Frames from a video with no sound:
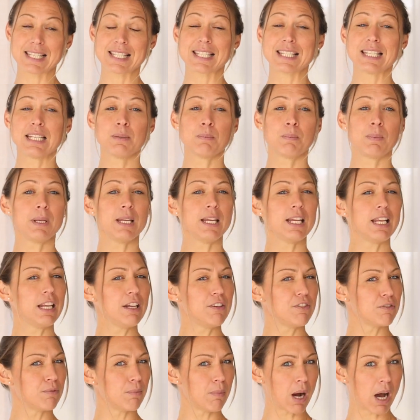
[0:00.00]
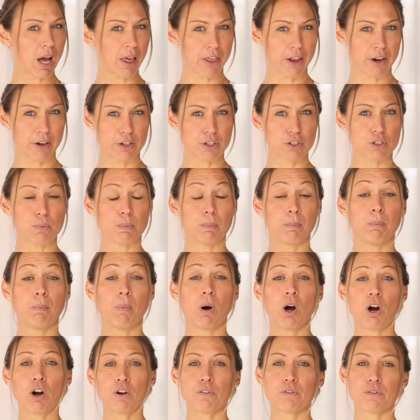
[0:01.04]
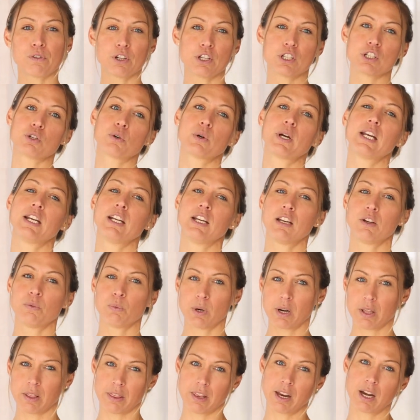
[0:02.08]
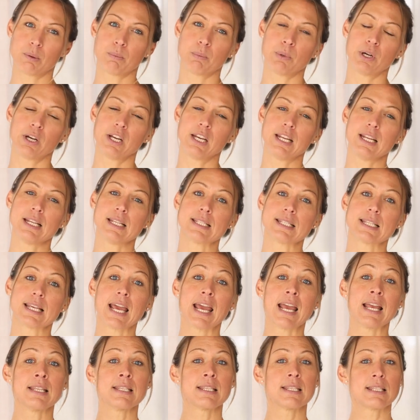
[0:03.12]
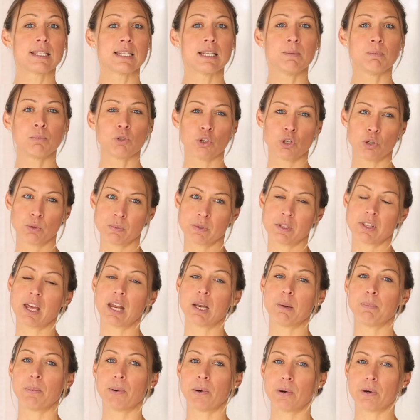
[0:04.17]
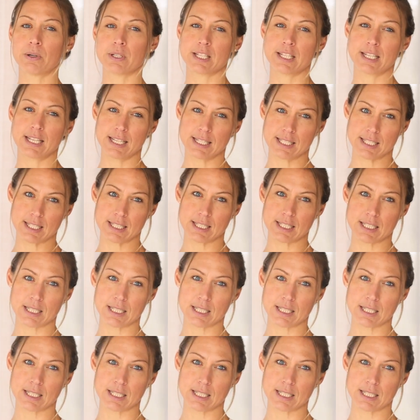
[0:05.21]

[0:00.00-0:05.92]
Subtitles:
simply leave mothers more frustrated with their bodies and symptoms that persist.